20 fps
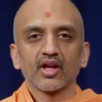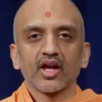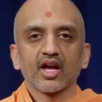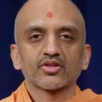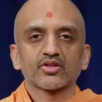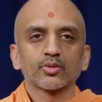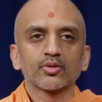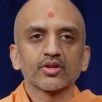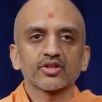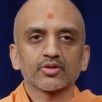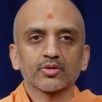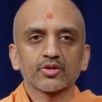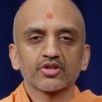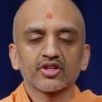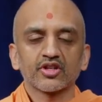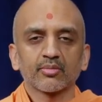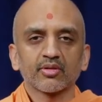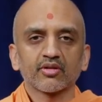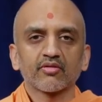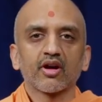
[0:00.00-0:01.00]
As soon as
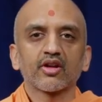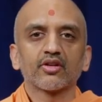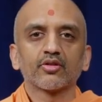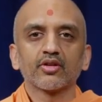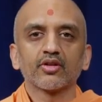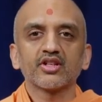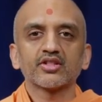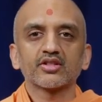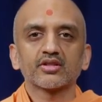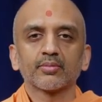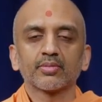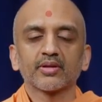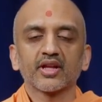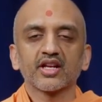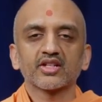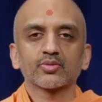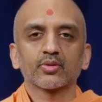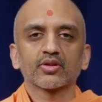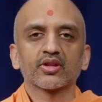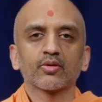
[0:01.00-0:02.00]
Krishna Bhagwan reached the
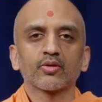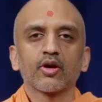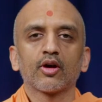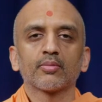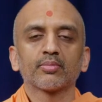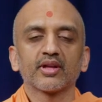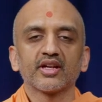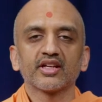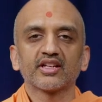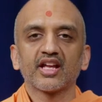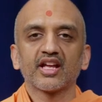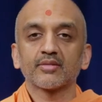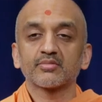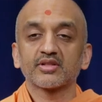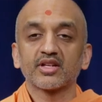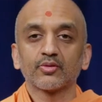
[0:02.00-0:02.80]
place where they all played games,